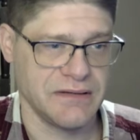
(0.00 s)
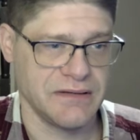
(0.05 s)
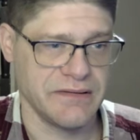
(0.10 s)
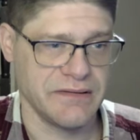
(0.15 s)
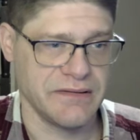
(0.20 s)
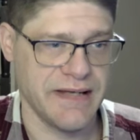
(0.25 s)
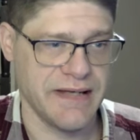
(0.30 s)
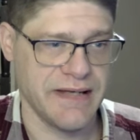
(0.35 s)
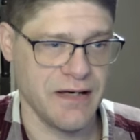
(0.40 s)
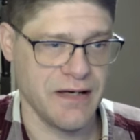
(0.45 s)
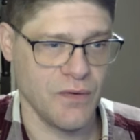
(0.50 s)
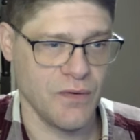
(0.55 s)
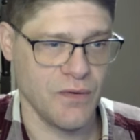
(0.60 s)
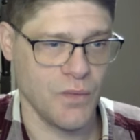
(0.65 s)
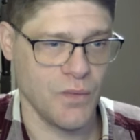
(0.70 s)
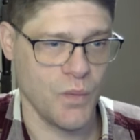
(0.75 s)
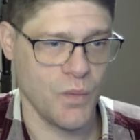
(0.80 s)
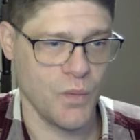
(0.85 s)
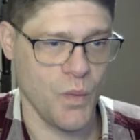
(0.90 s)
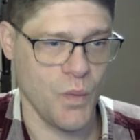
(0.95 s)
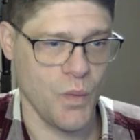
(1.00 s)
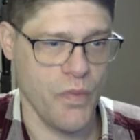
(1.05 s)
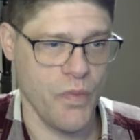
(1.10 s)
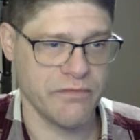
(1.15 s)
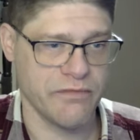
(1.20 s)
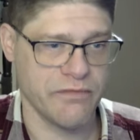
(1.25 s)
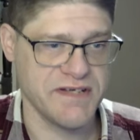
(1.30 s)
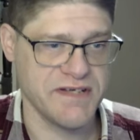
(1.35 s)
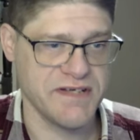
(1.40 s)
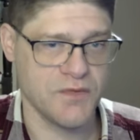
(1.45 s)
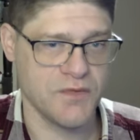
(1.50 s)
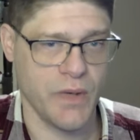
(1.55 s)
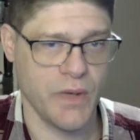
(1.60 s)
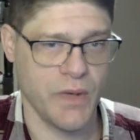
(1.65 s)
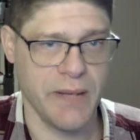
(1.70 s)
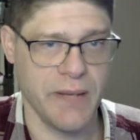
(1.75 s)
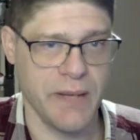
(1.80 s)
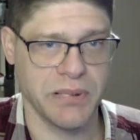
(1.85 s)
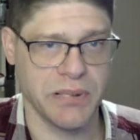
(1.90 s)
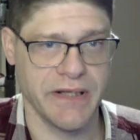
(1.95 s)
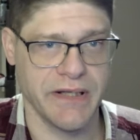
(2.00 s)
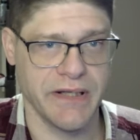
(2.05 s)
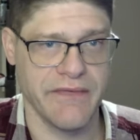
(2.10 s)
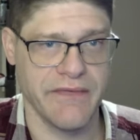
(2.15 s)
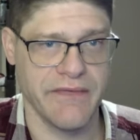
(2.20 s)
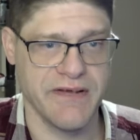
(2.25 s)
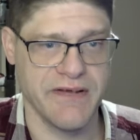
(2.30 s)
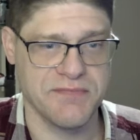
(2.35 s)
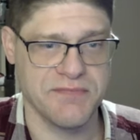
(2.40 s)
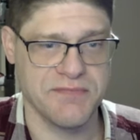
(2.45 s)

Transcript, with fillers: now the reason why I played this